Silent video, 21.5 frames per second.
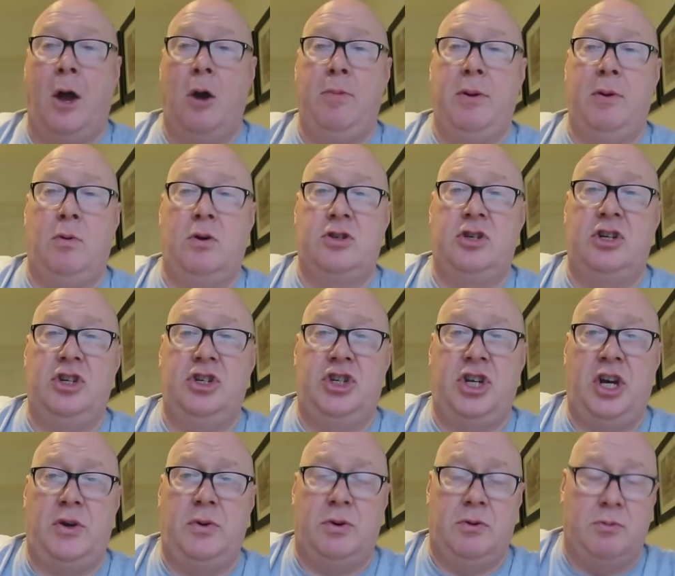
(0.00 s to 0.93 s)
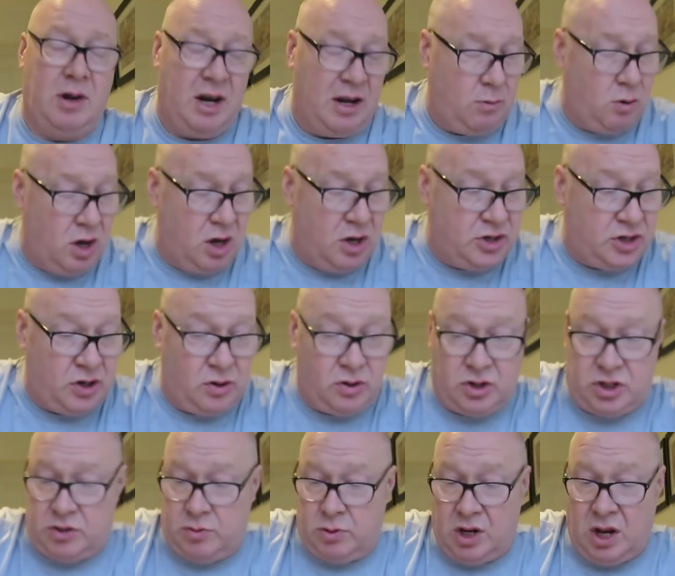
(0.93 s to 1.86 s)
Hope it wasn't June. Well, it weren't
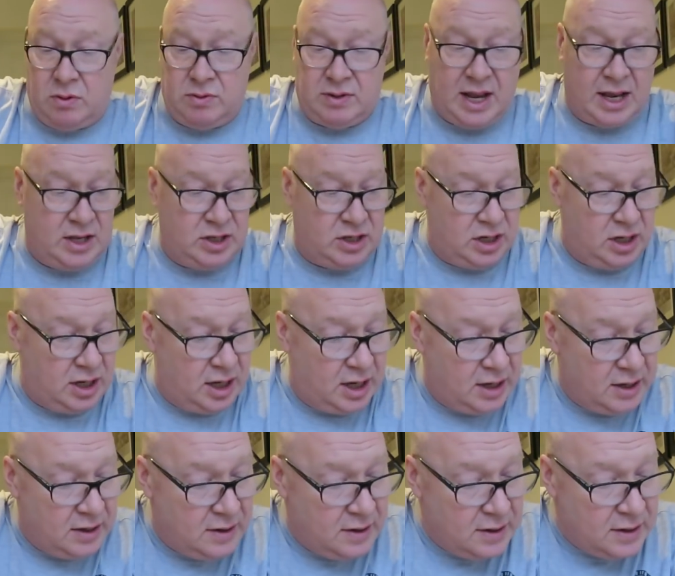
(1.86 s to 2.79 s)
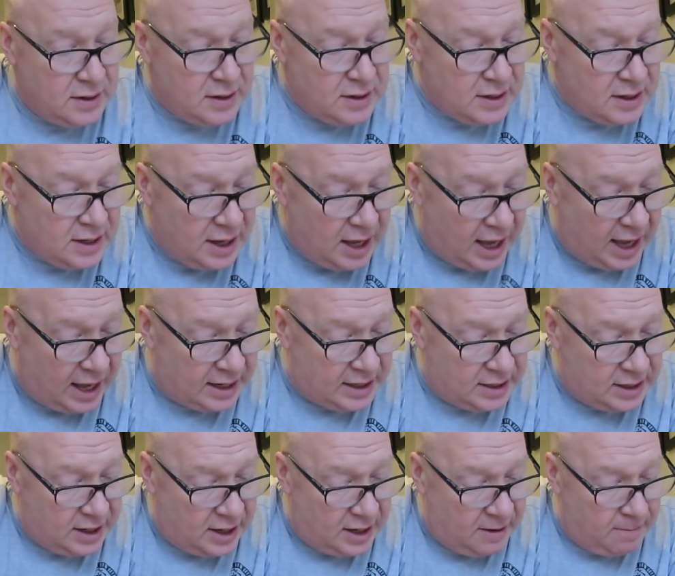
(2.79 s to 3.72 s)
June because there were no dents in it.
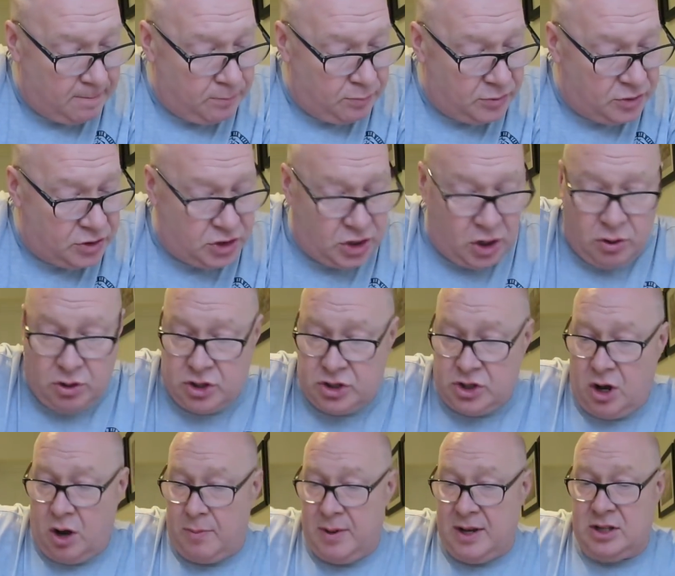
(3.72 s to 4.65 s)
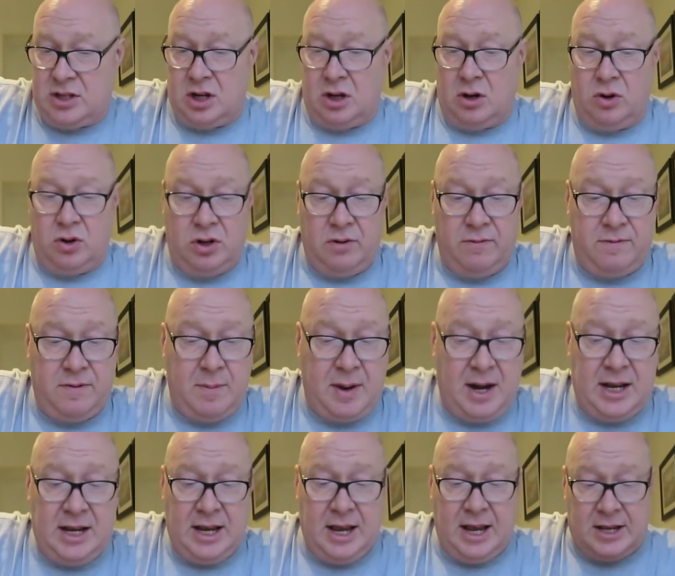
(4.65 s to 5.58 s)
And June has not been to London for
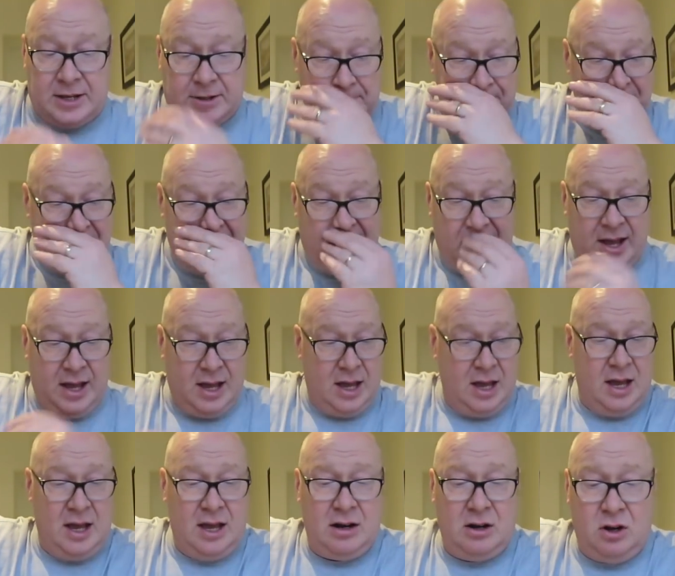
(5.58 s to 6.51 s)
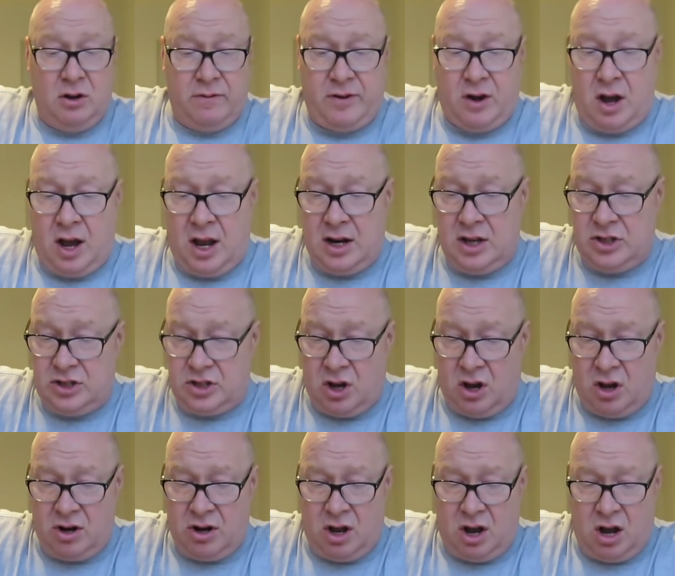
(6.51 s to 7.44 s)
many years. Love Island's
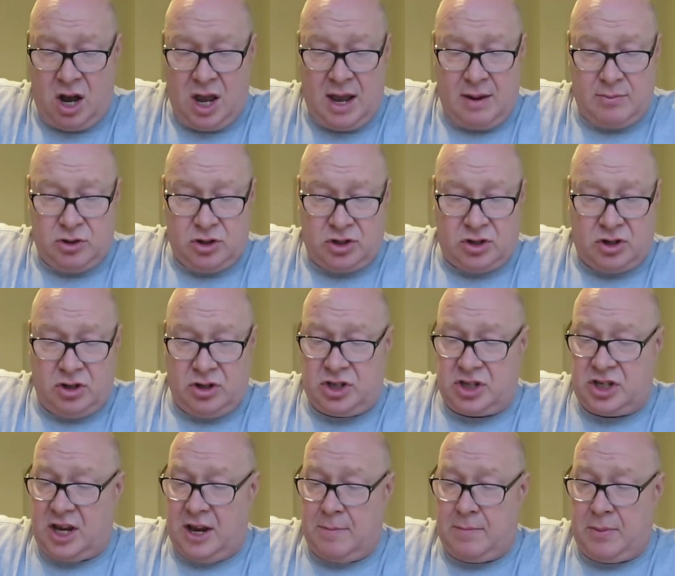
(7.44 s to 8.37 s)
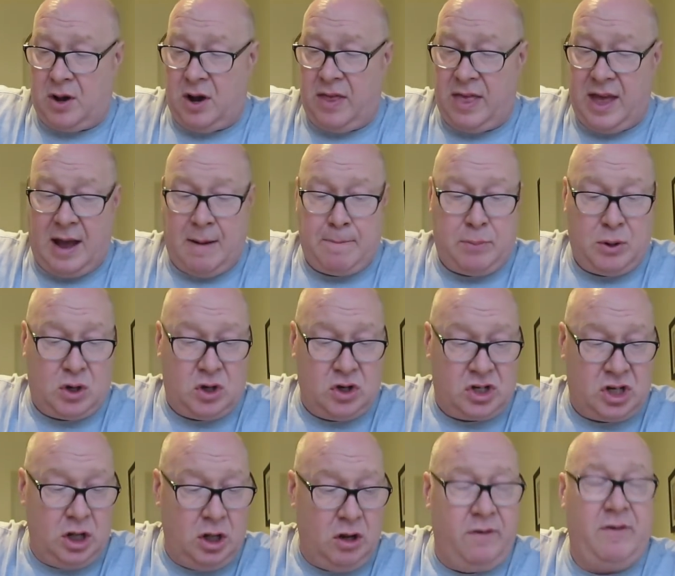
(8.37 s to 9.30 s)
on. I am just going to skip by that
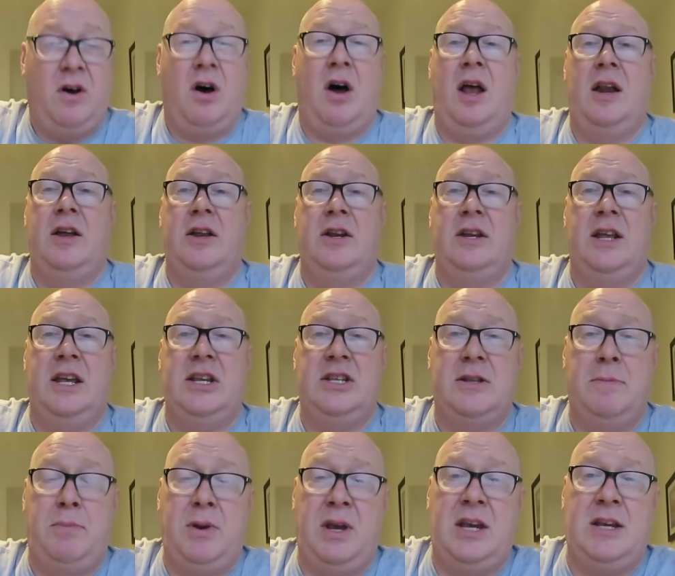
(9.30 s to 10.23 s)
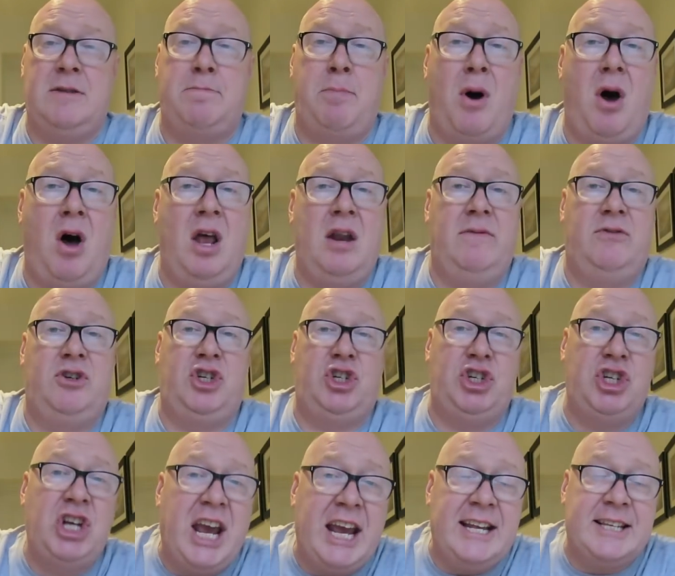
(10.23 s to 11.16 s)
because Love Island is the biggest pile of
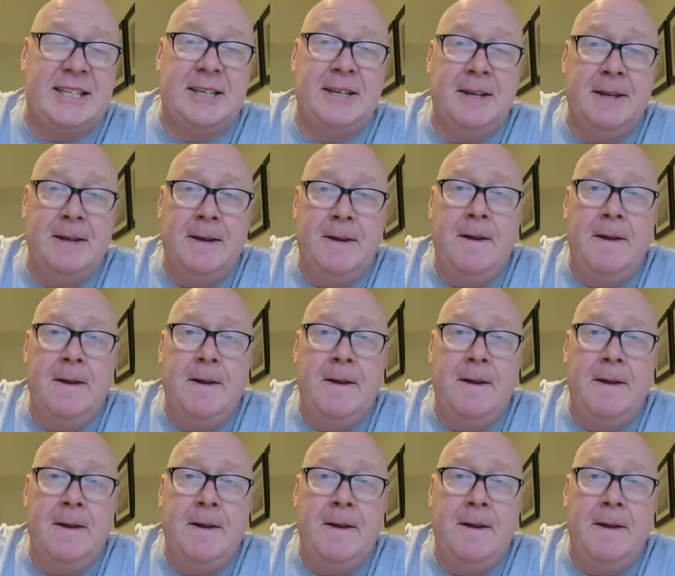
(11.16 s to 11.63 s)
shit